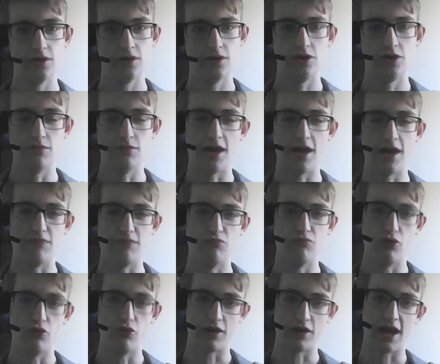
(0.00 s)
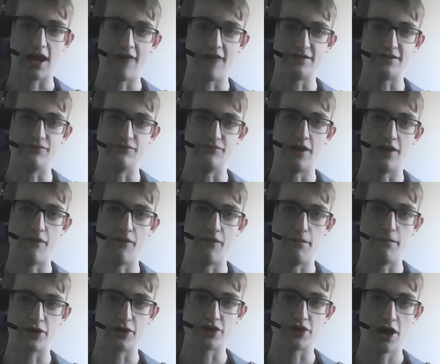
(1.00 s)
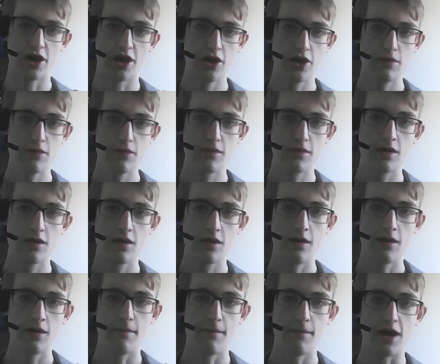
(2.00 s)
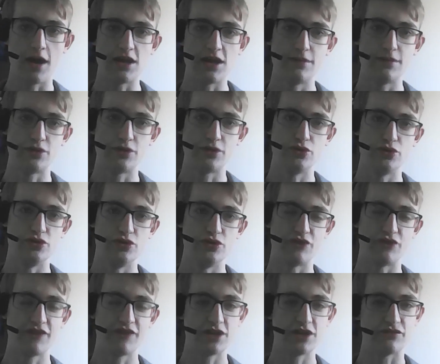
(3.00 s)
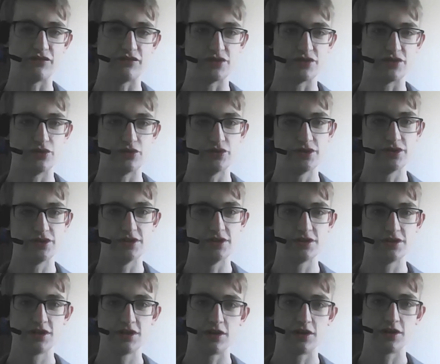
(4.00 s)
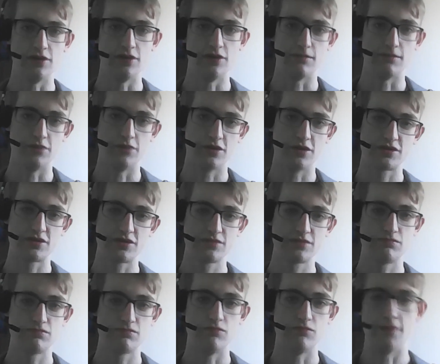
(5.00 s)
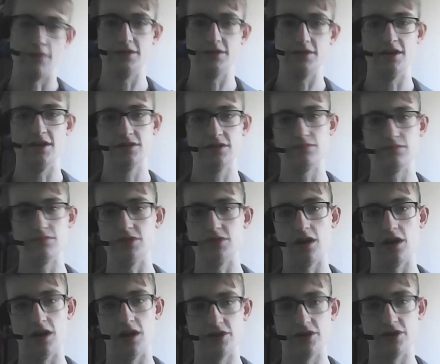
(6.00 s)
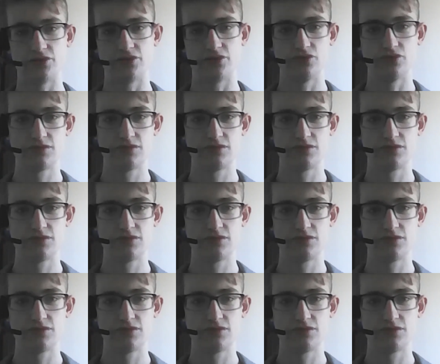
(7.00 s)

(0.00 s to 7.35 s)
You may already have some relevant books at home, but you need to make sure you're using a range of resources, including books, websites, journal articles.